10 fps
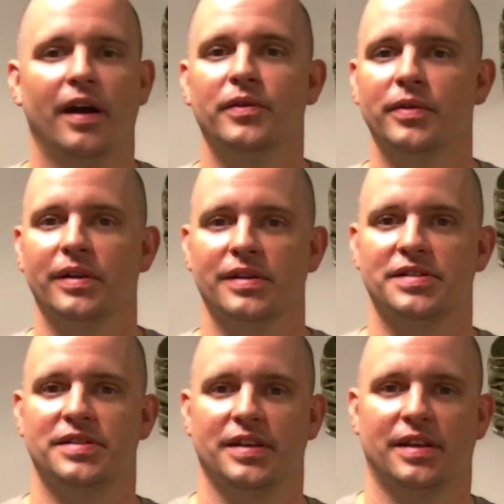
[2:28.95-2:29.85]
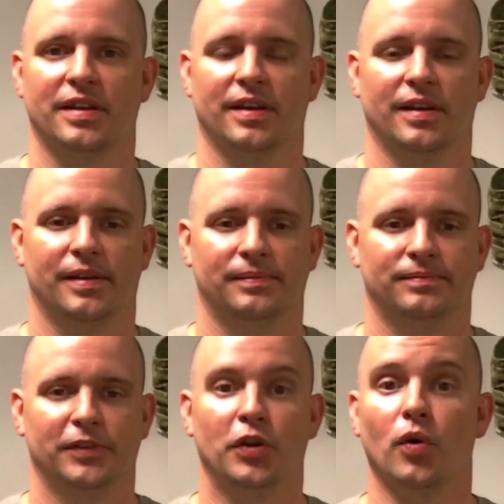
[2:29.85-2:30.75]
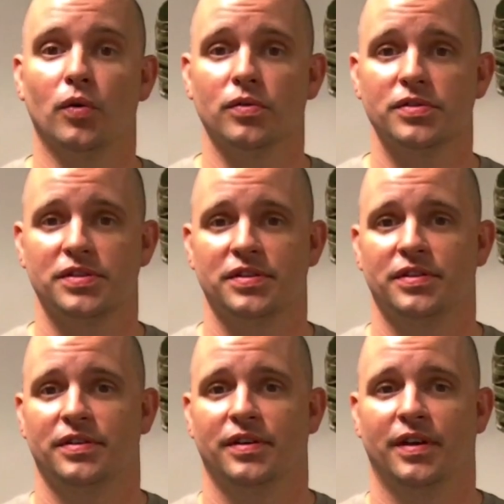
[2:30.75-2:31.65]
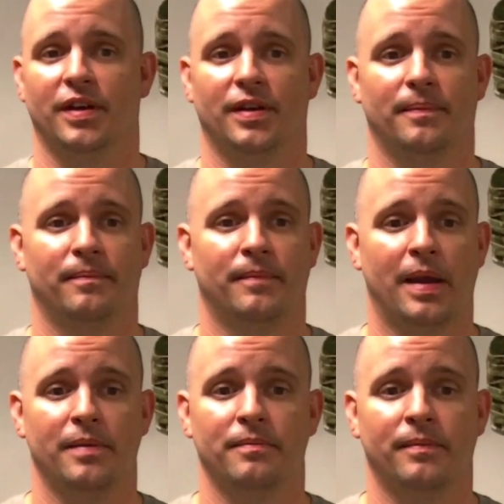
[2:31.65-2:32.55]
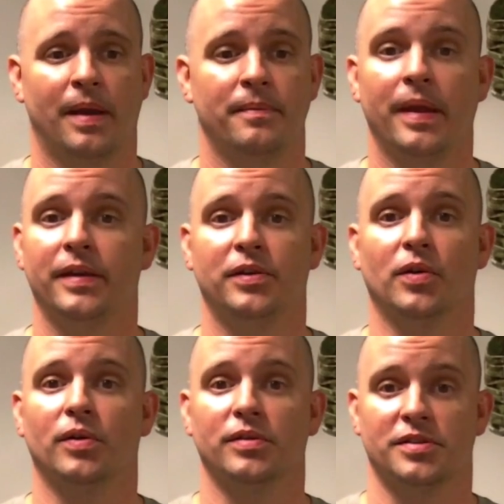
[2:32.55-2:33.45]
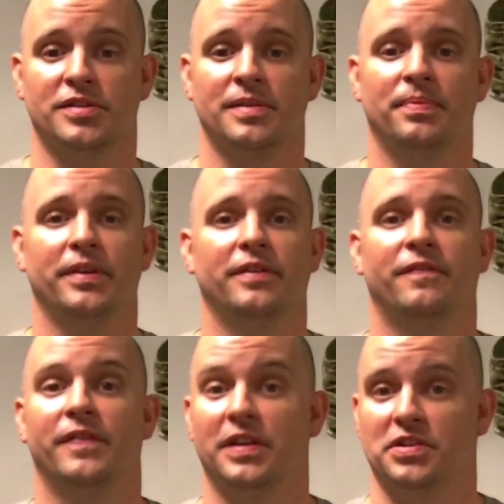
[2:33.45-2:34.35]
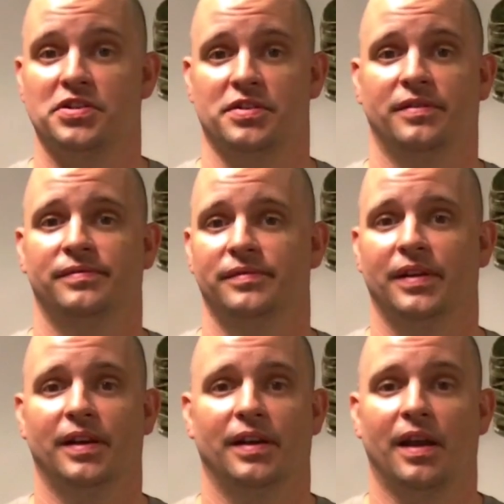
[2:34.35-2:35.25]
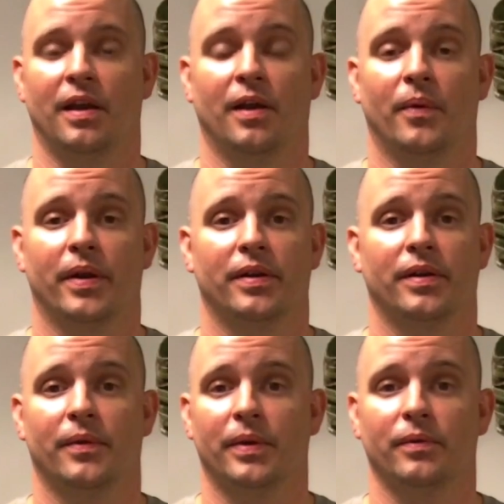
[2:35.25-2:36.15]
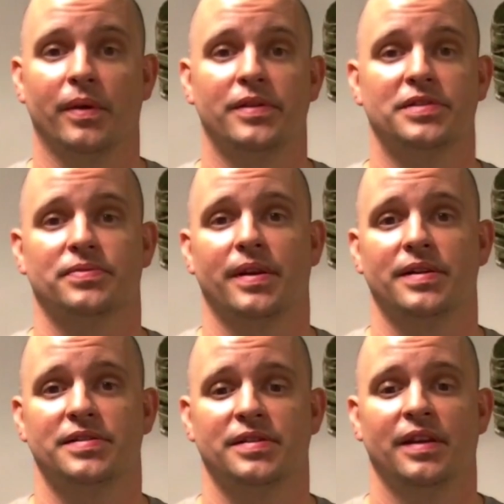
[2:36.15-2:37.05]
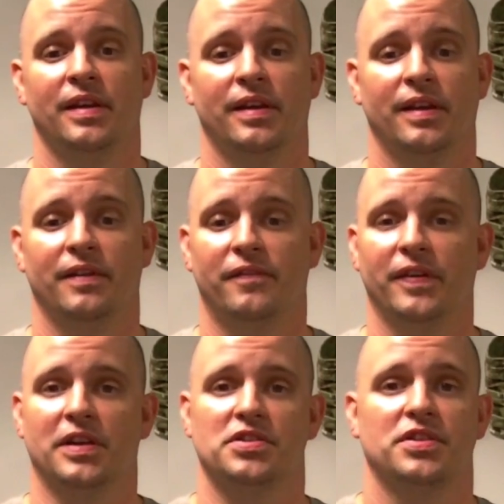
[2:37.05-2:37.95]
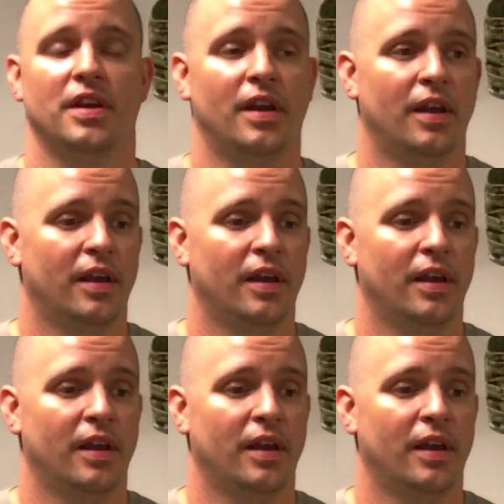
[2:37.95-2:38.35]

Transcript: unrealistic goals. My main goal is simply to finish. I want to run this race and finish.